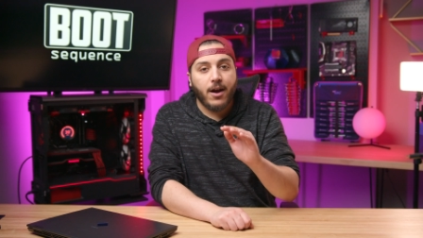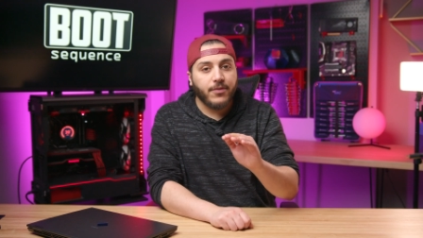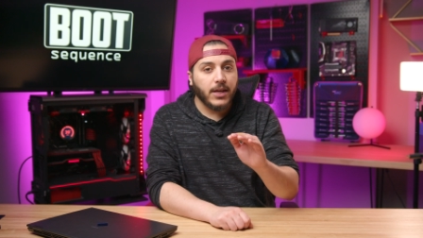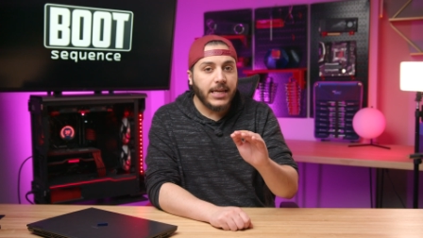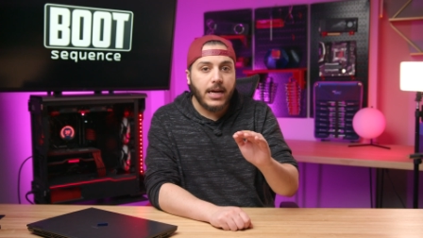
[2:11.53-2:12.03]

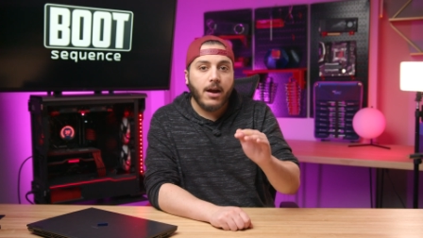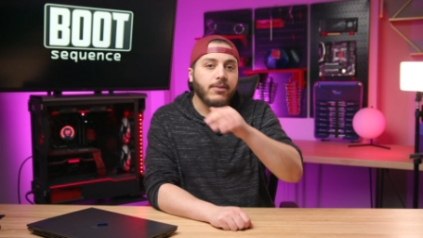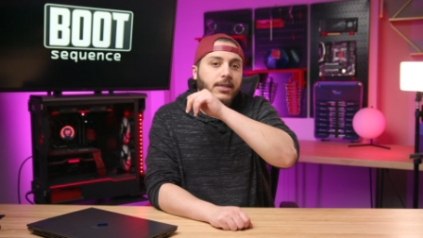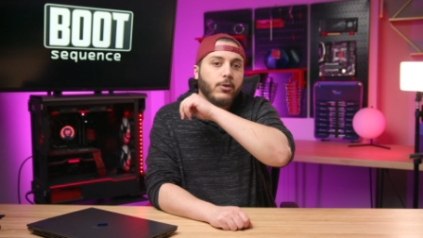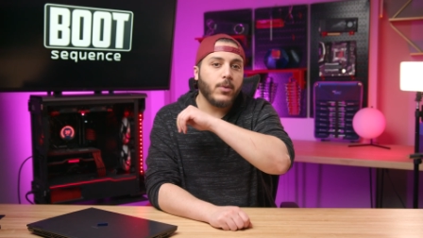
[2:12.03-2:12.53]
off the leak
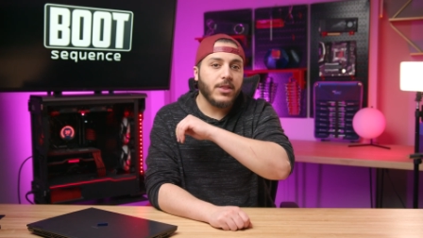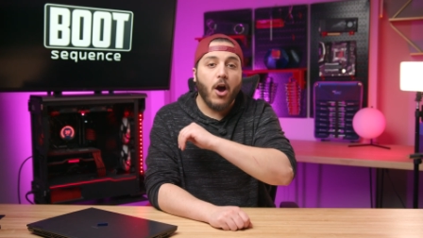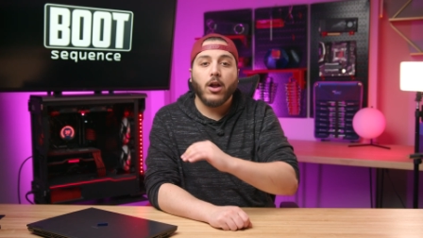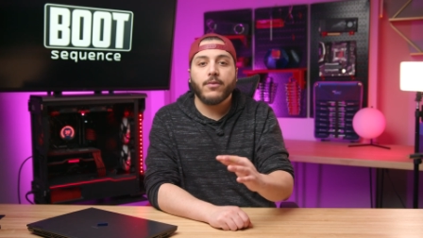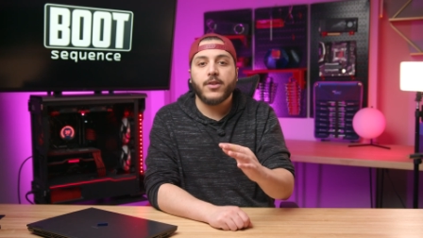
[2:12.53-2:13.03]
oven with
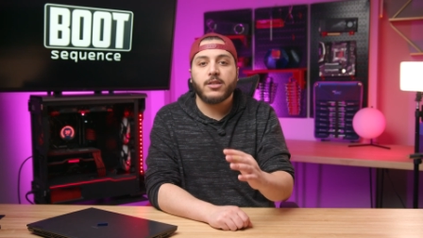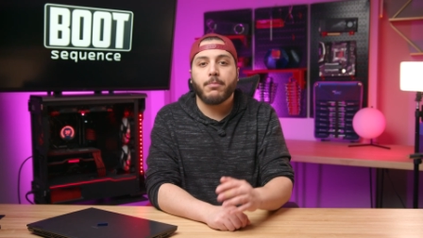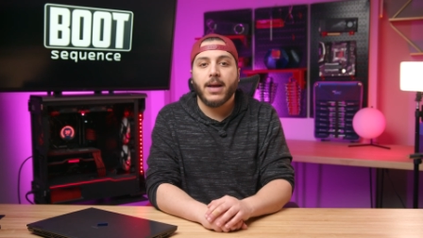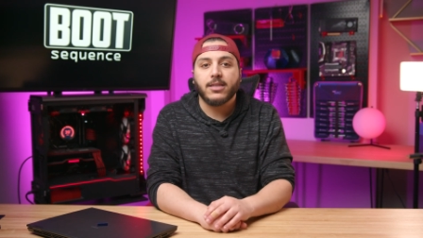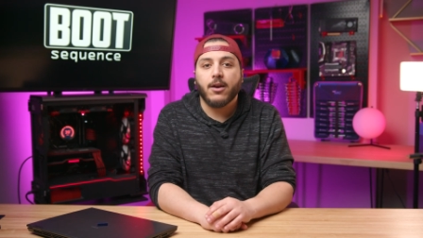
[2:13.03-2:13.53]
all of the
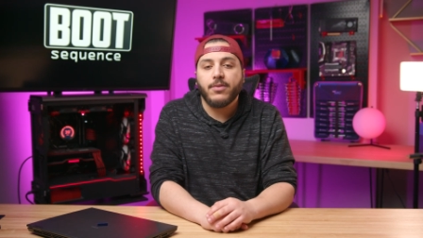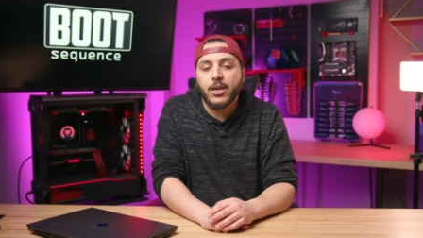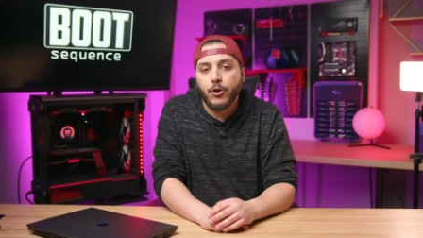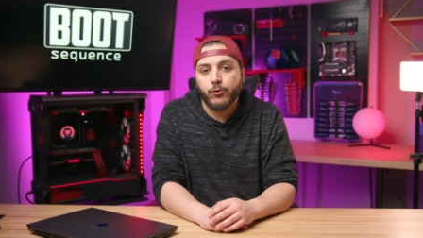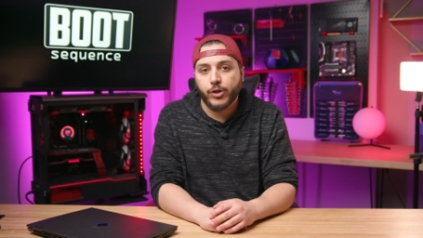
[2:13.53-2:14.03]
specs of
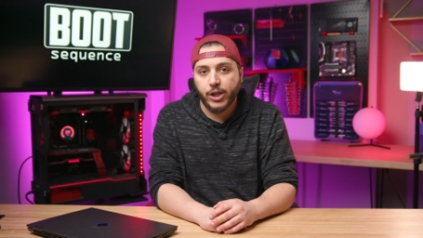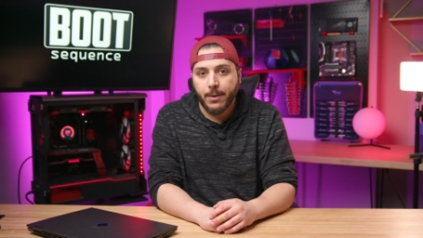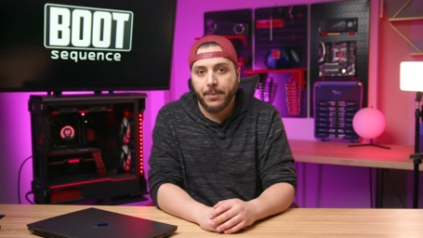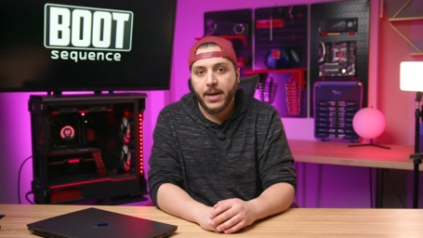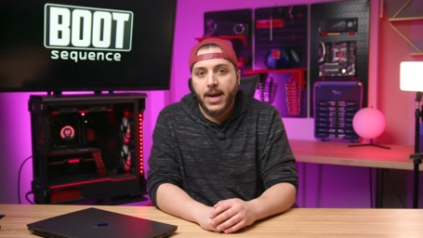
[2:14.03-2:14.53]
the new chip.